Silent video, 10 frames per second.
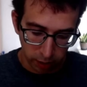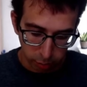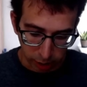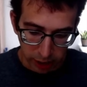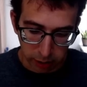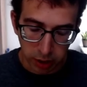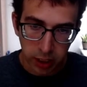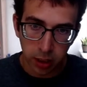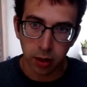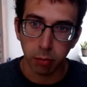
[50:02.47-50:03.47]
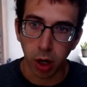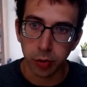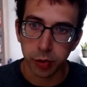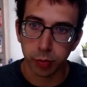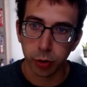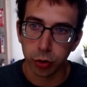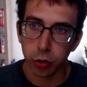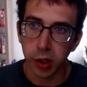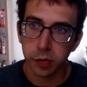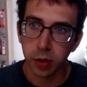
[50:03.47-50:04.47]
by making models more
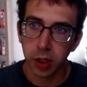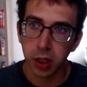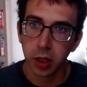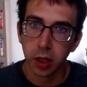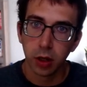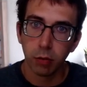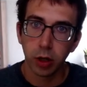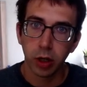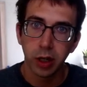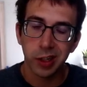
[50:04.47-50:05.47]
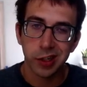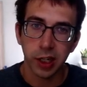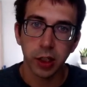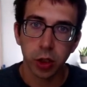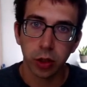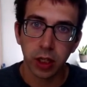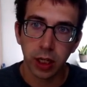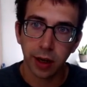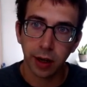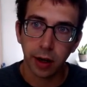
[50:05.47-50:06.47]
trustworthy, we're essentially
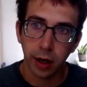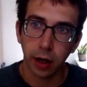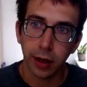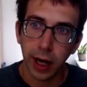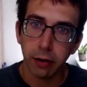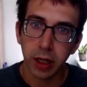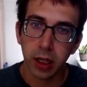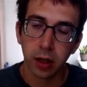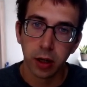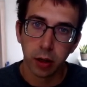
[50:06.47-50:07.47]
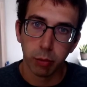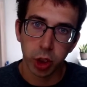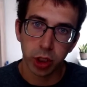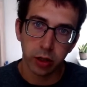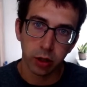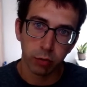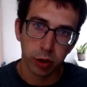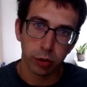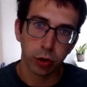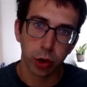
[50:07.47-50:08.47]
allowing machine learning
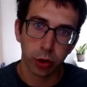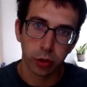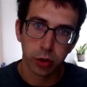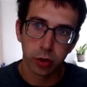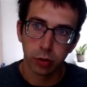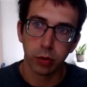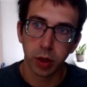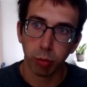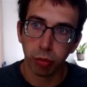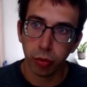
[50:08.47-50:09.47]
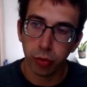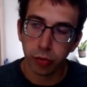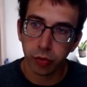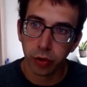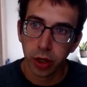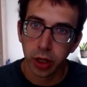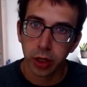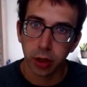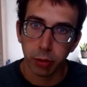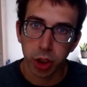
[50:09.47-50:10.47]
researchers to improve
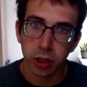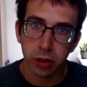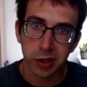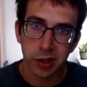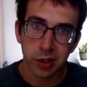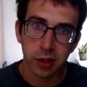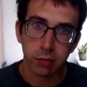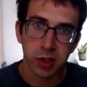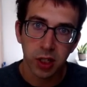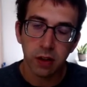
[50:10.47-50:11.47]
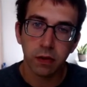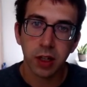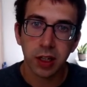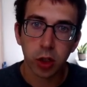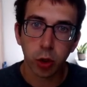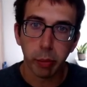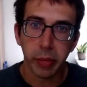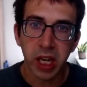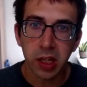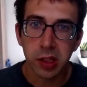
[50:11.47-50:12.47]
their machine learning systems even in
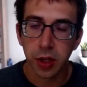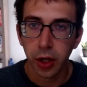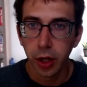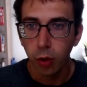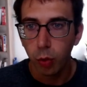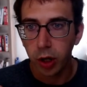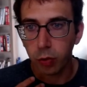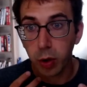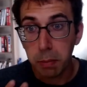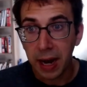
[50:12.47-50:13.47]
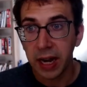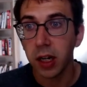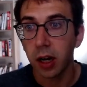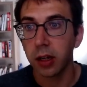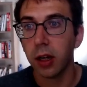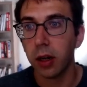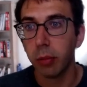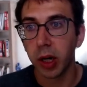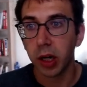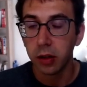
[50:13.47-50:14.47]
domains where we might not care
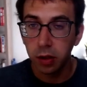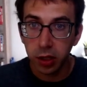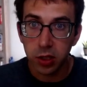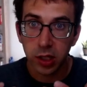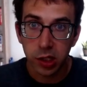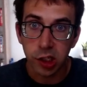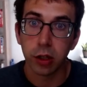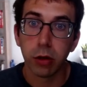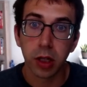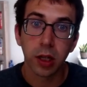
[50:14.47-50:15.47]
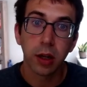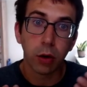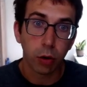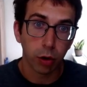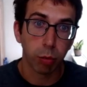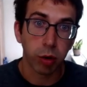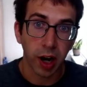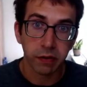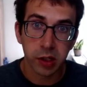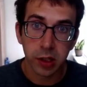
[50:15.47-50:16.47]
about things like security or
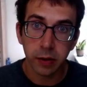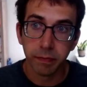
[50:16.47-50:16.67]
privacy.